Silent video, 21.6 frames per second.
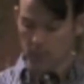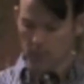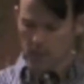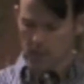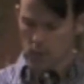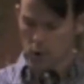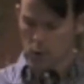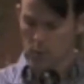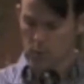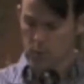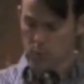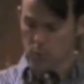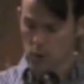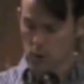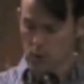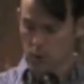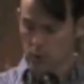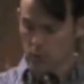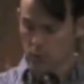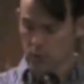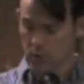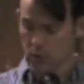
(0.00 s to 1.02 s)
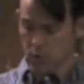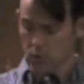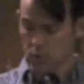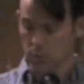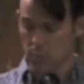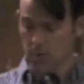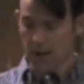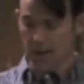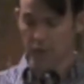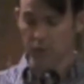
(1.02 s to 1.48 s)
He always brought over his
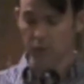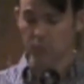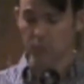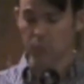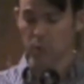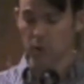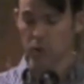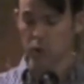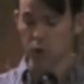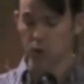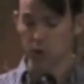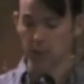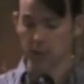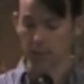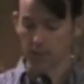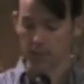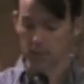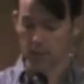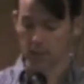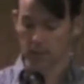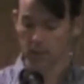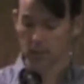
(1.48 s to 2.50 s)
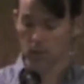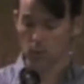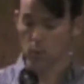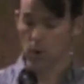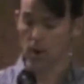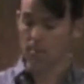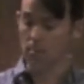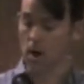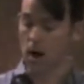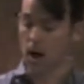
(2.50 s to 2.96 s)
own batch of punching
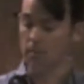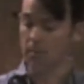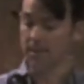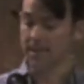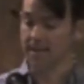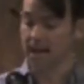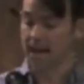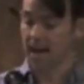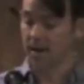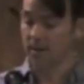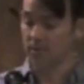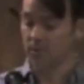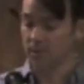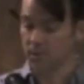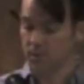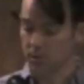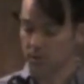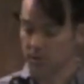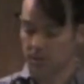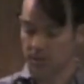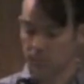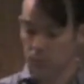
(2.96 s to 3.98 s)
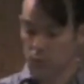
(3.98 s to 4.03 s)
when Mom and Dad visited.